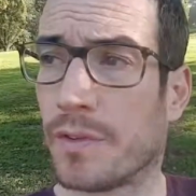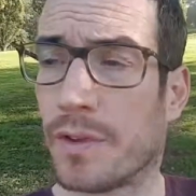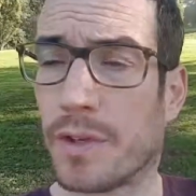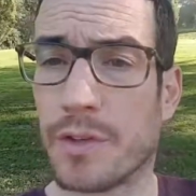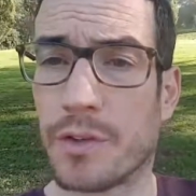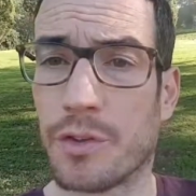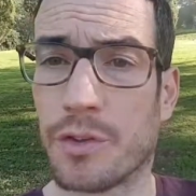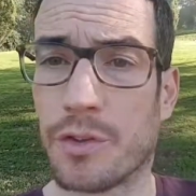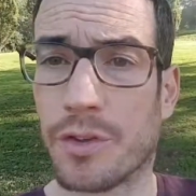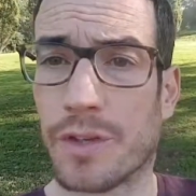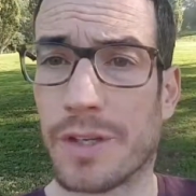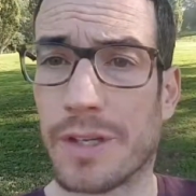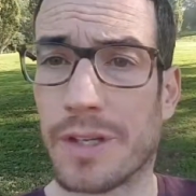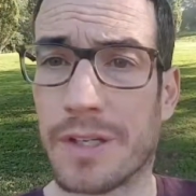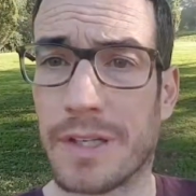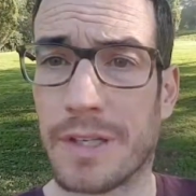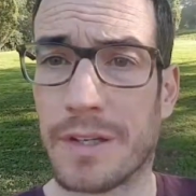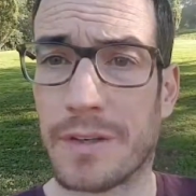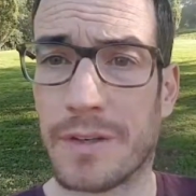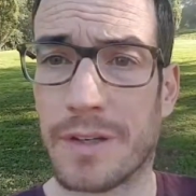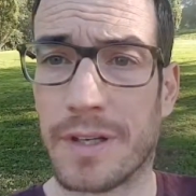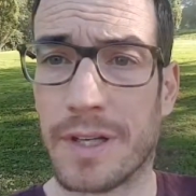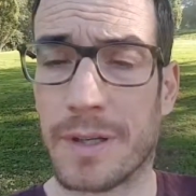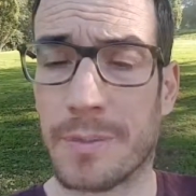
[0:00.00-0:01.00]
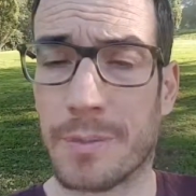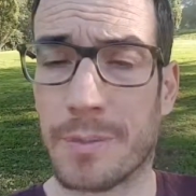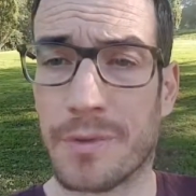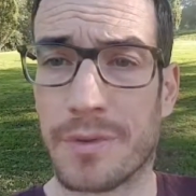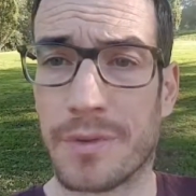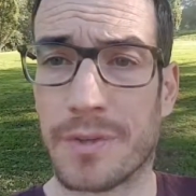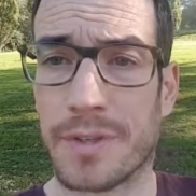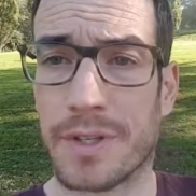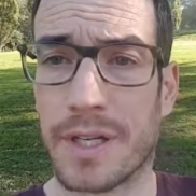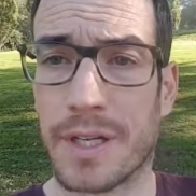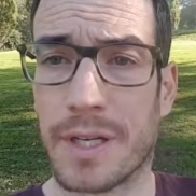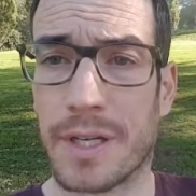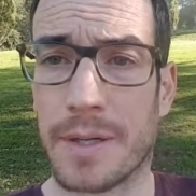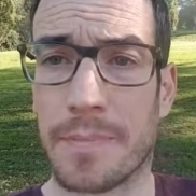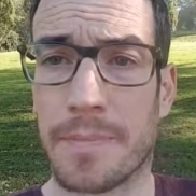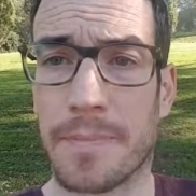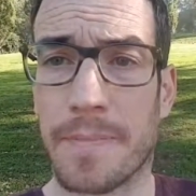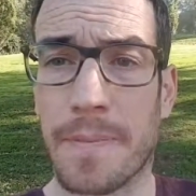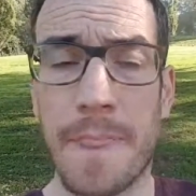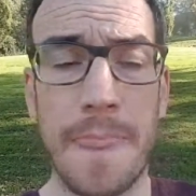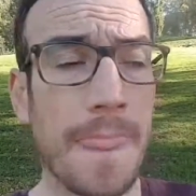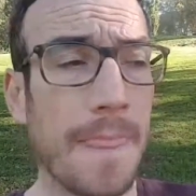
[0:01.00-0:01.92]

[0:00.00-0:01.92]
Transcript: sunshine here in Amsterdam,